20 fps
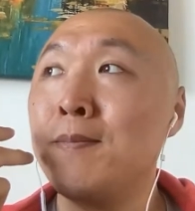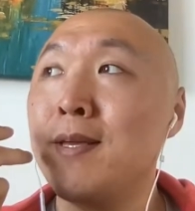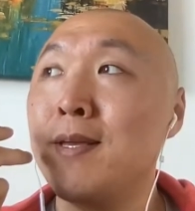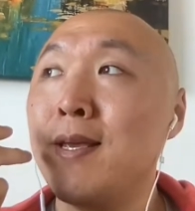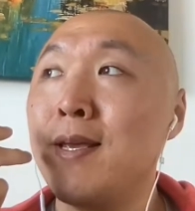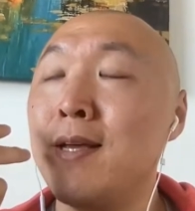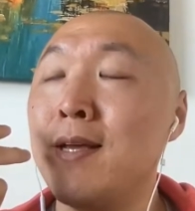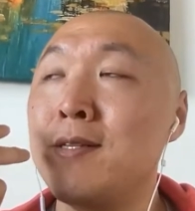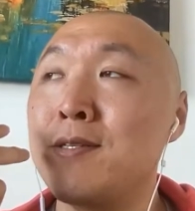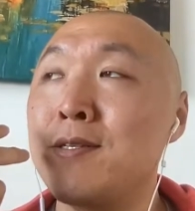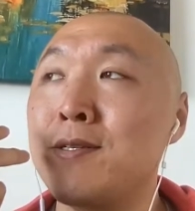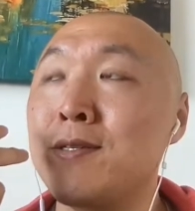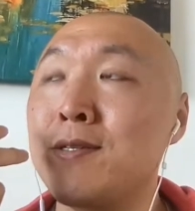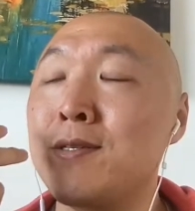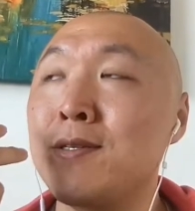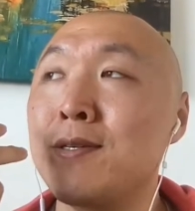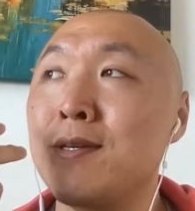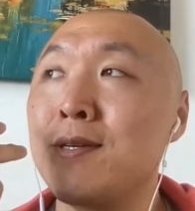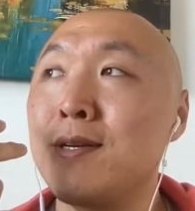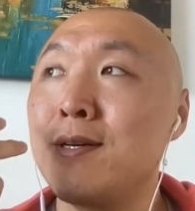
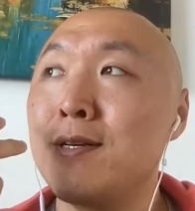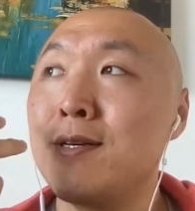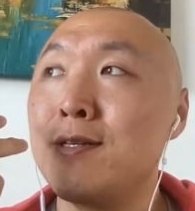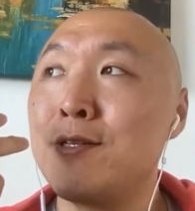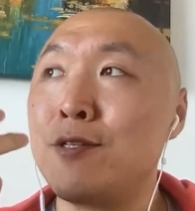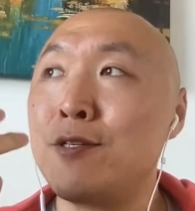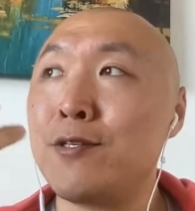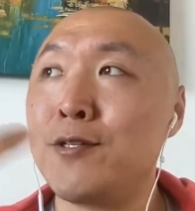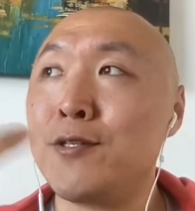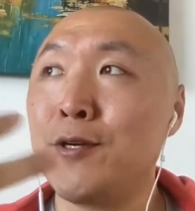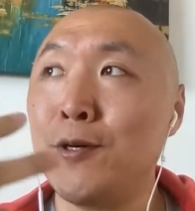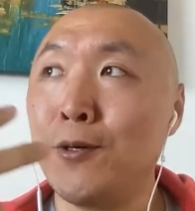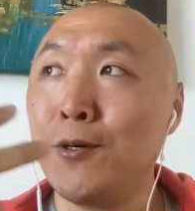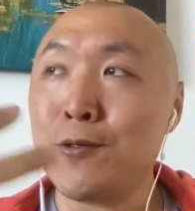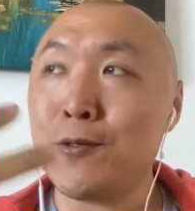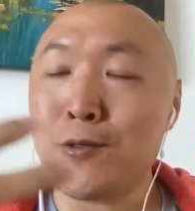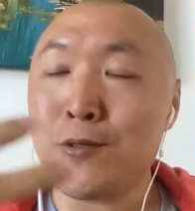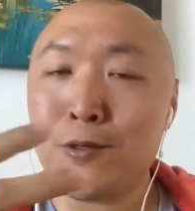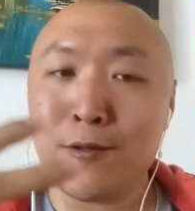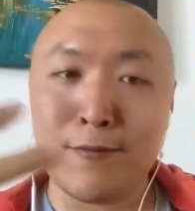It's still
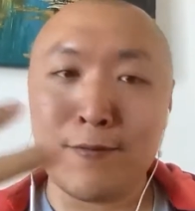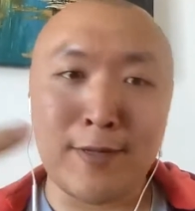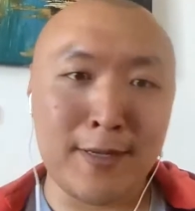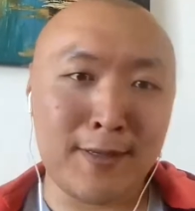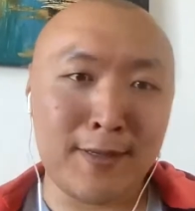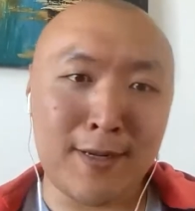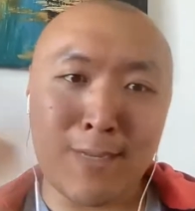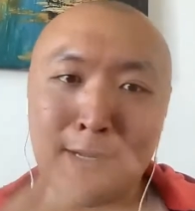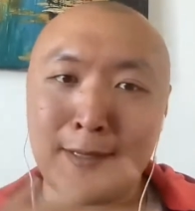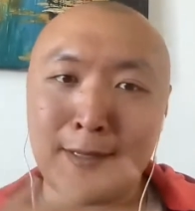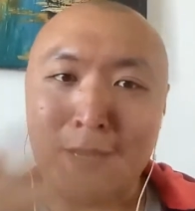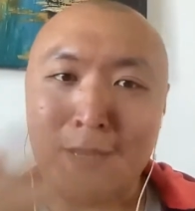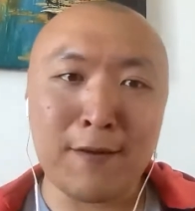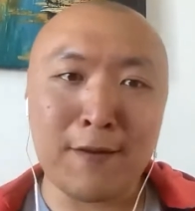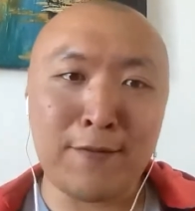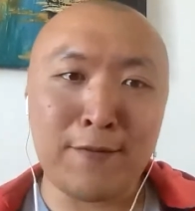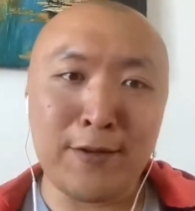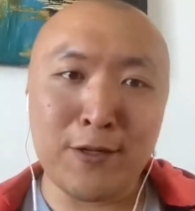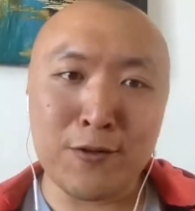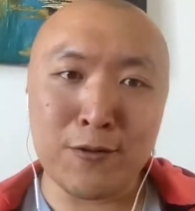sort of like a lot of
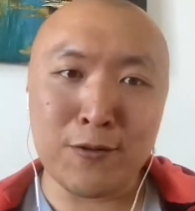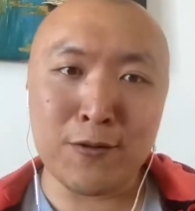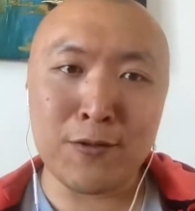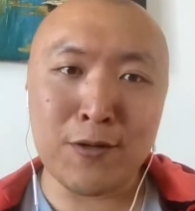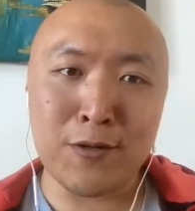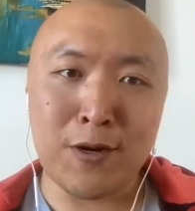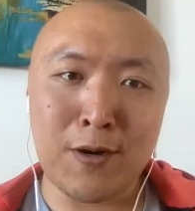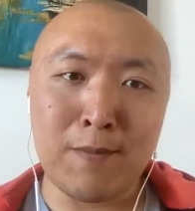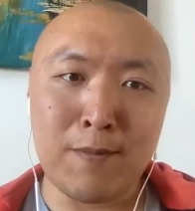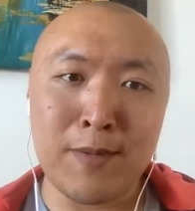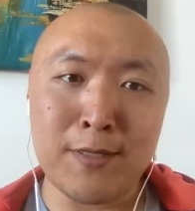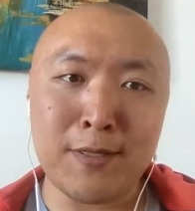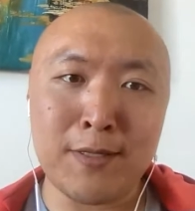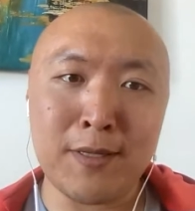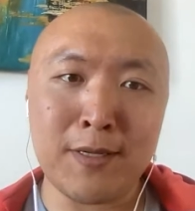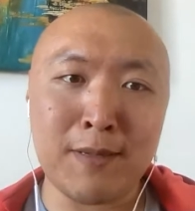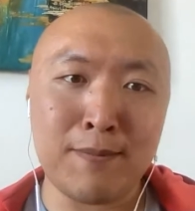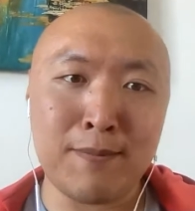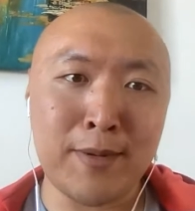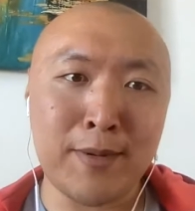features are
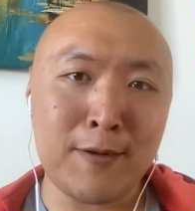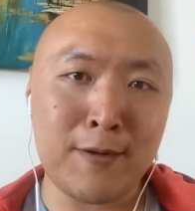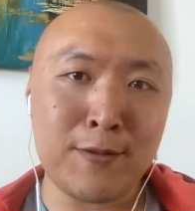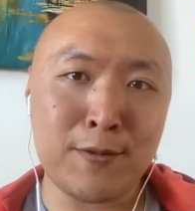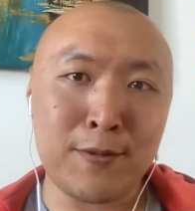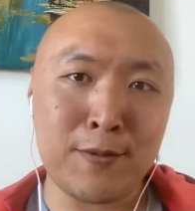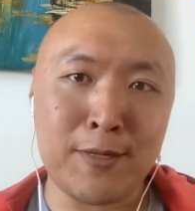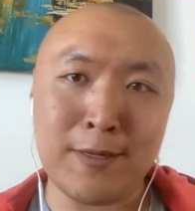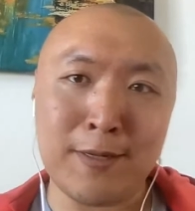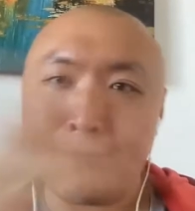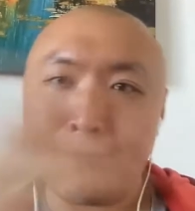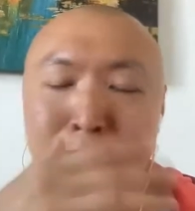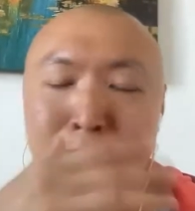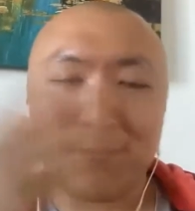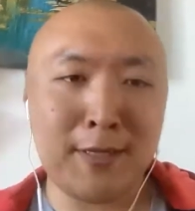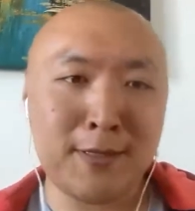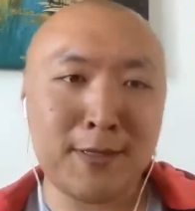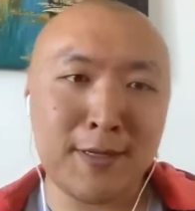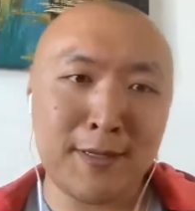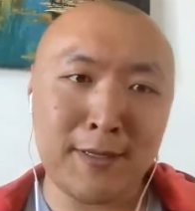missing compared to
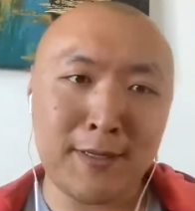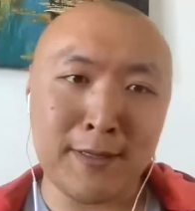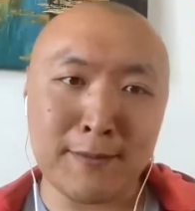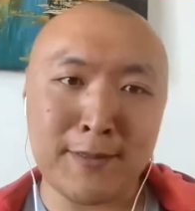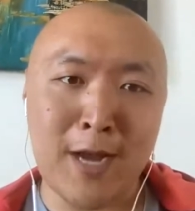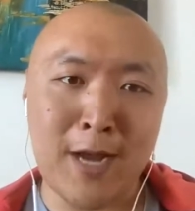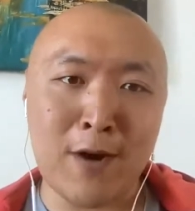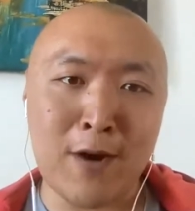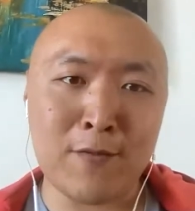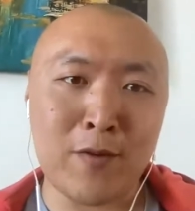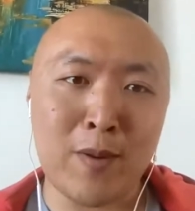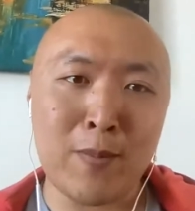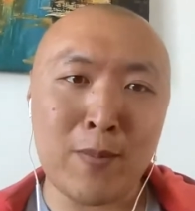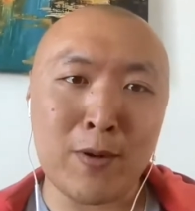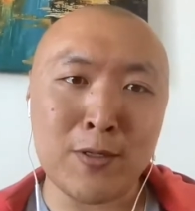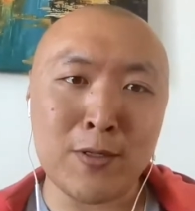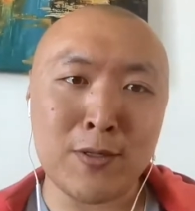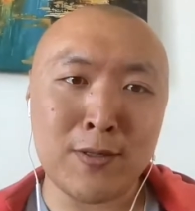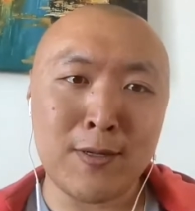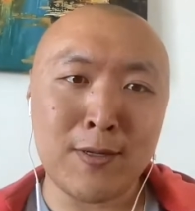let's say DAO
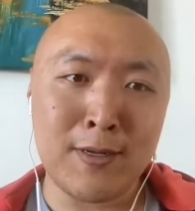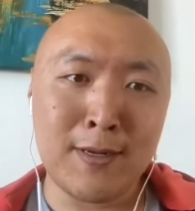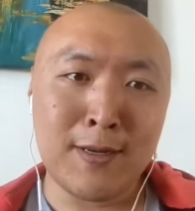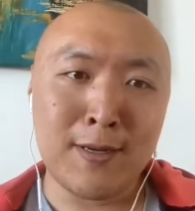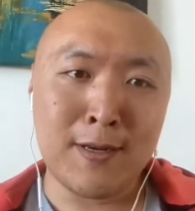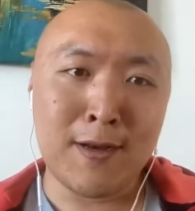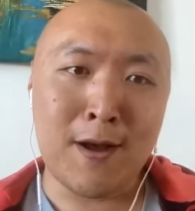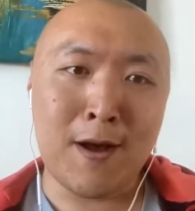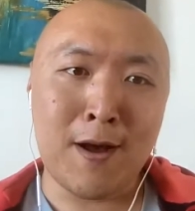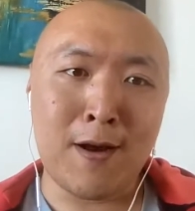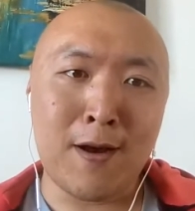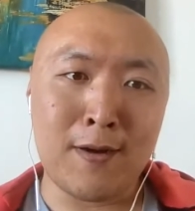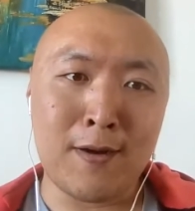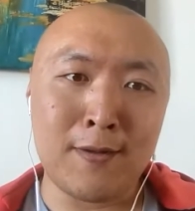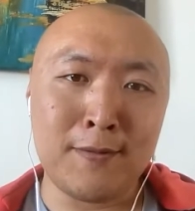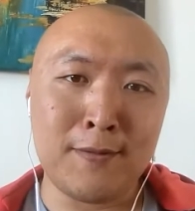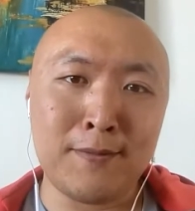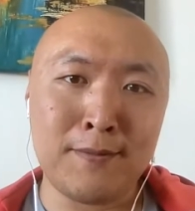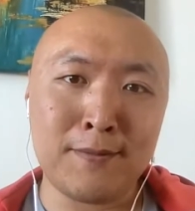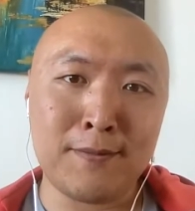frameworks
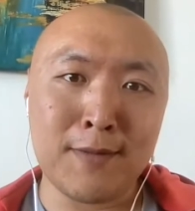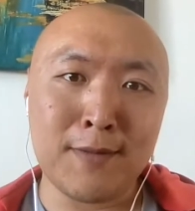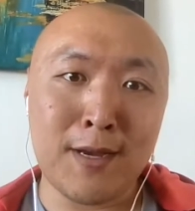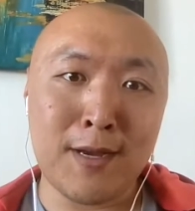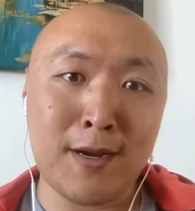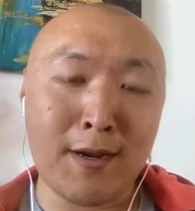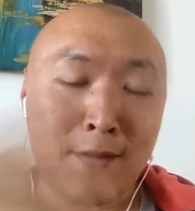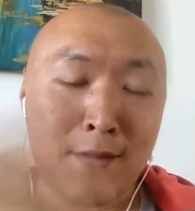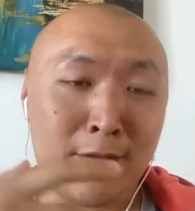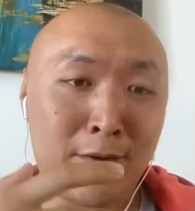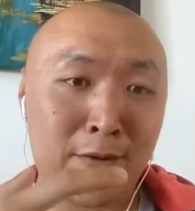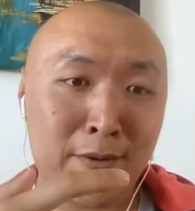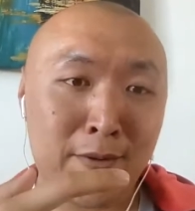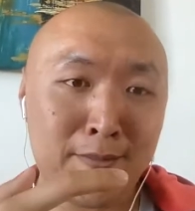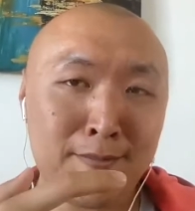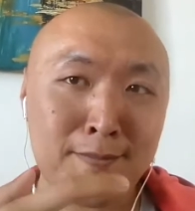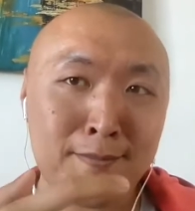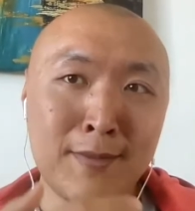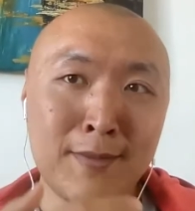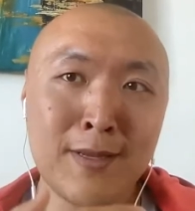on
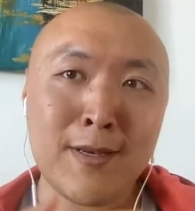Ethereum.